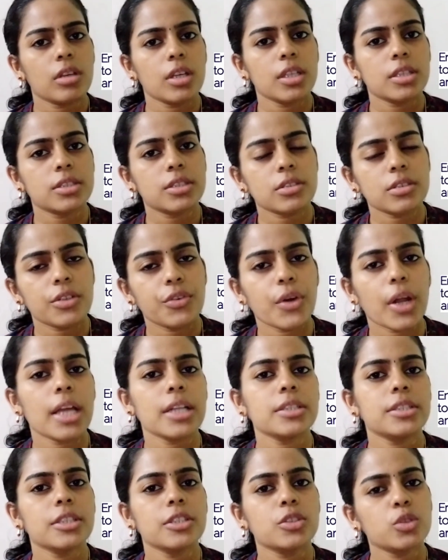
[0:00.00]
is
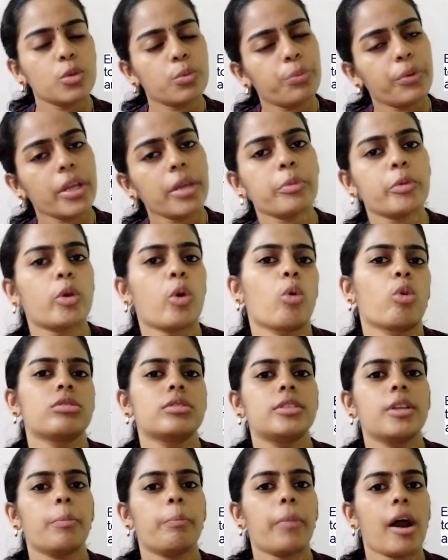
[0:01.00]
granting Supreme
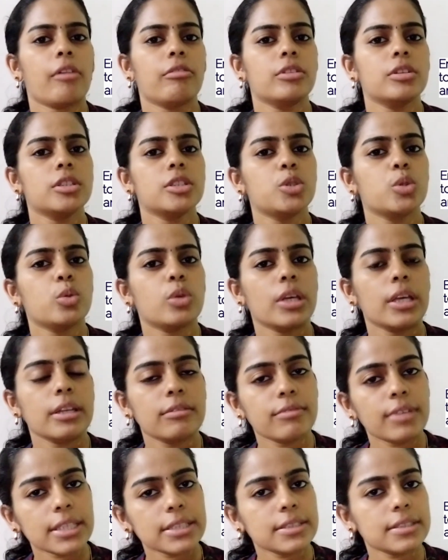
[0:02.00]
Court the power to
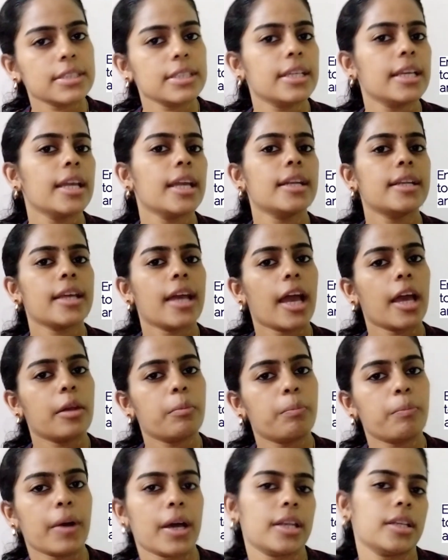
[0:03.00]
investigate
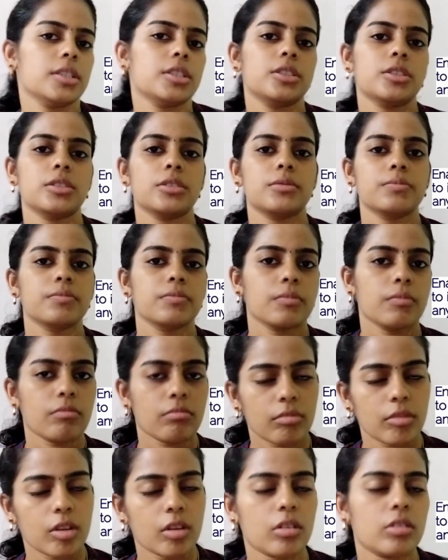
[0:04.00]
and punish
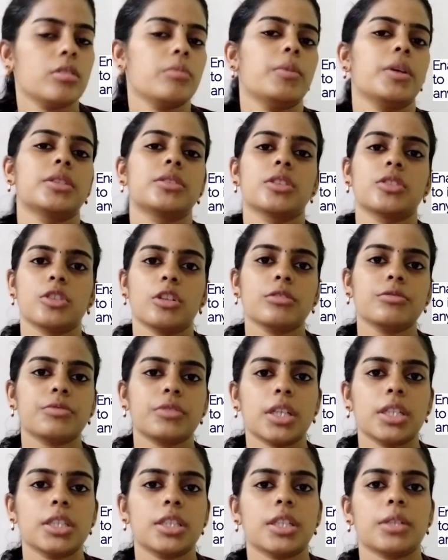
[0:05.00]
on the basis
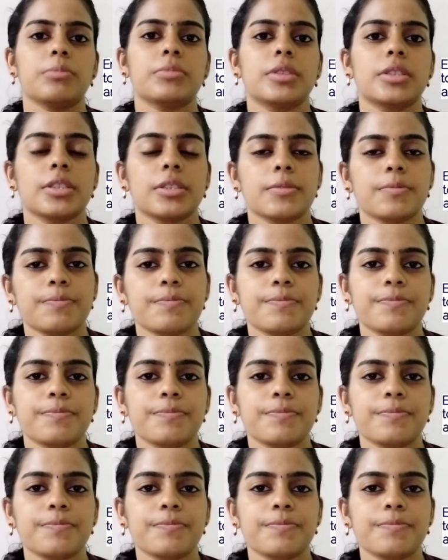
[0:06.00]
of contempt.